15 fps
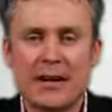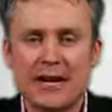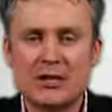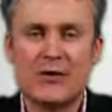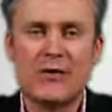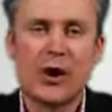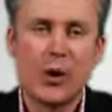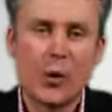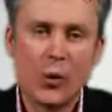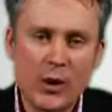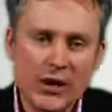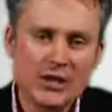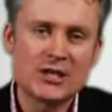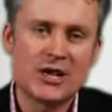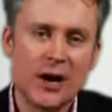mix of
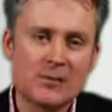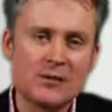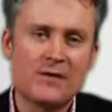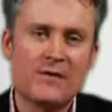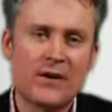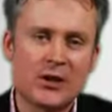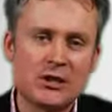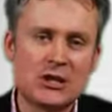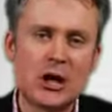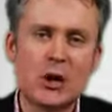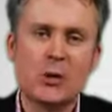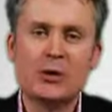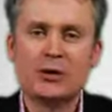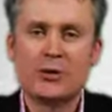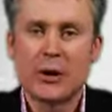which types of funds
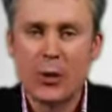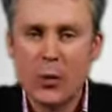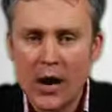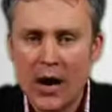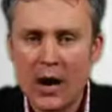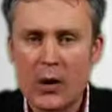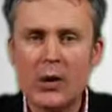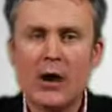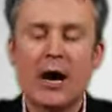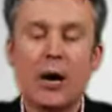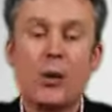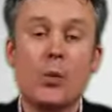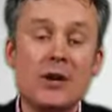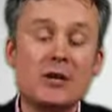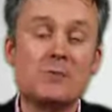were doing well
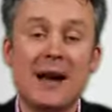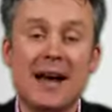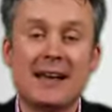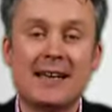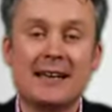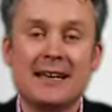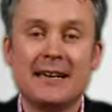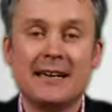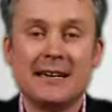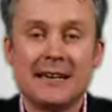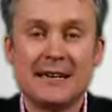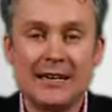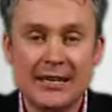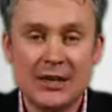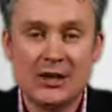and which badly
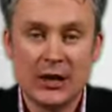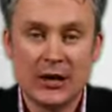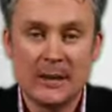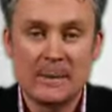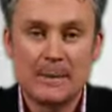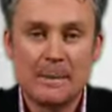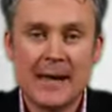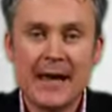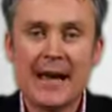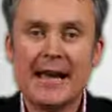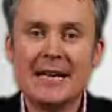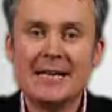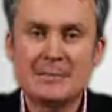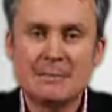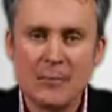in each year.
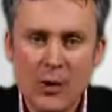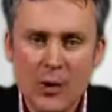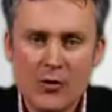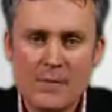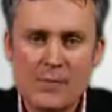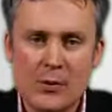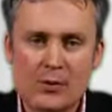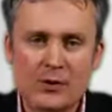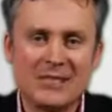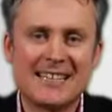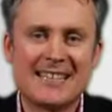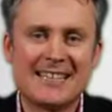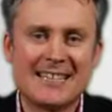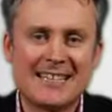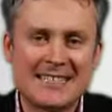It's more important to
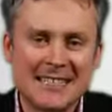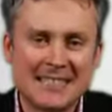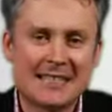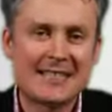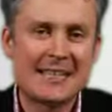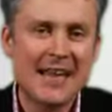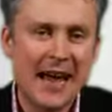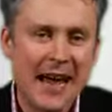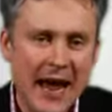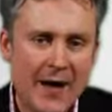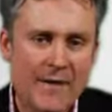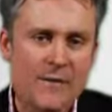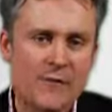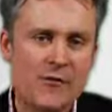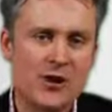consider the
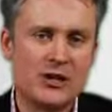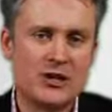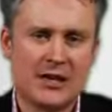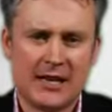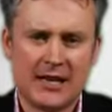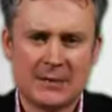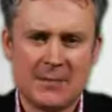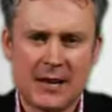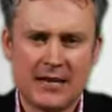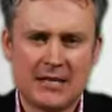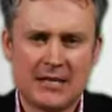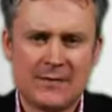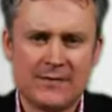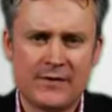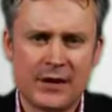average
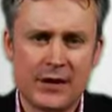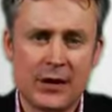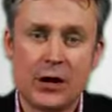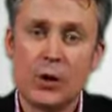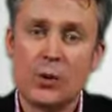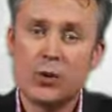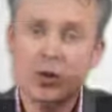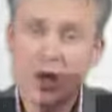expenses figure, which